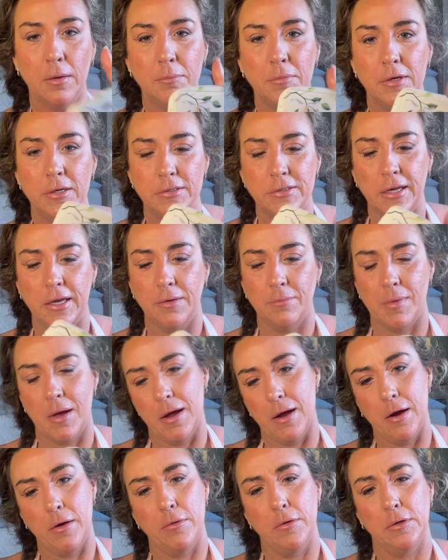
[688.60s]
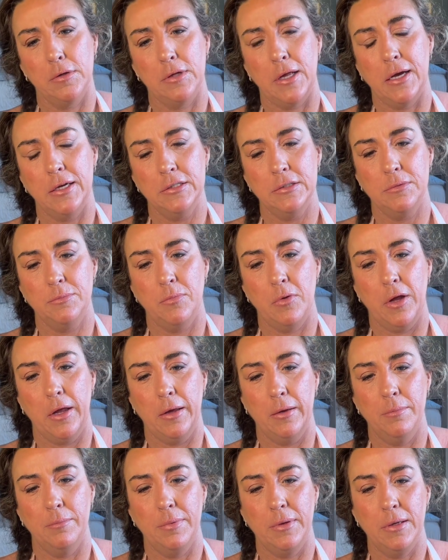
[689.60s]
I'm going to take my Hourglass
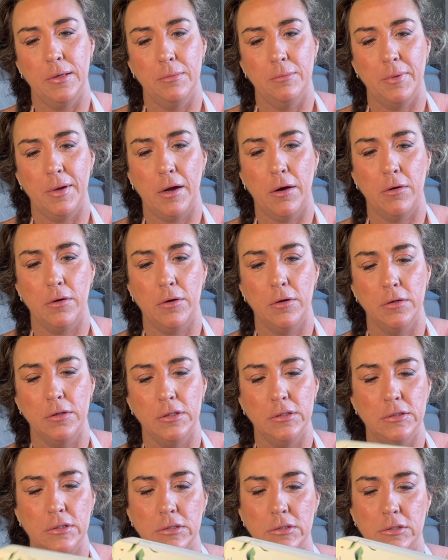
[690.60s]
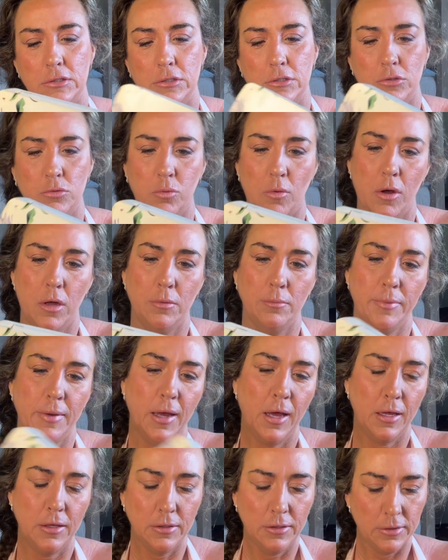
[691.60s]
Ambient Powder. This is the Swan
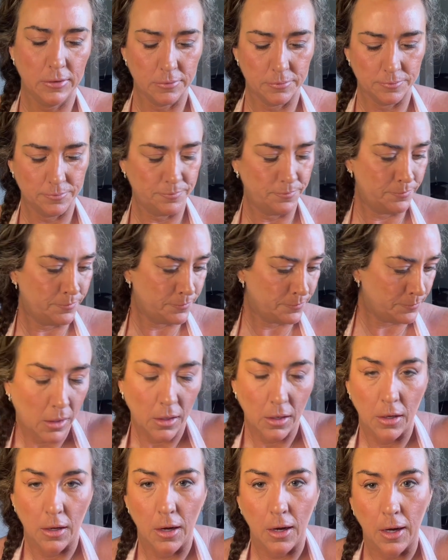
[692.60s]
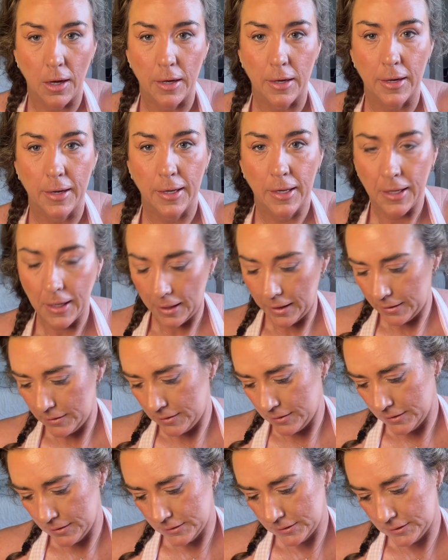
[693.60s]
palette. I got
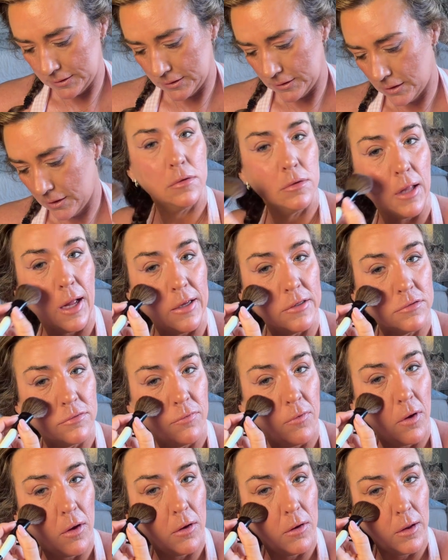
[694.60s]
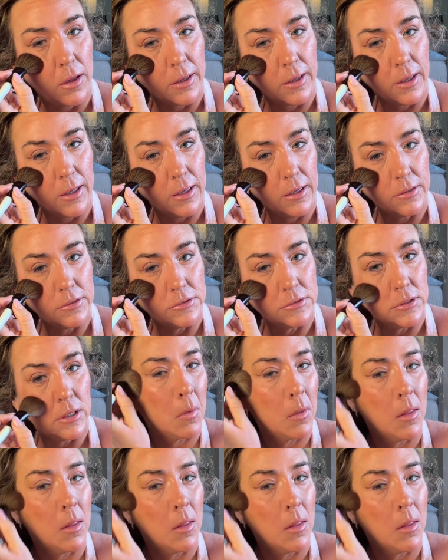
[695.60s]
this last fall, I guess.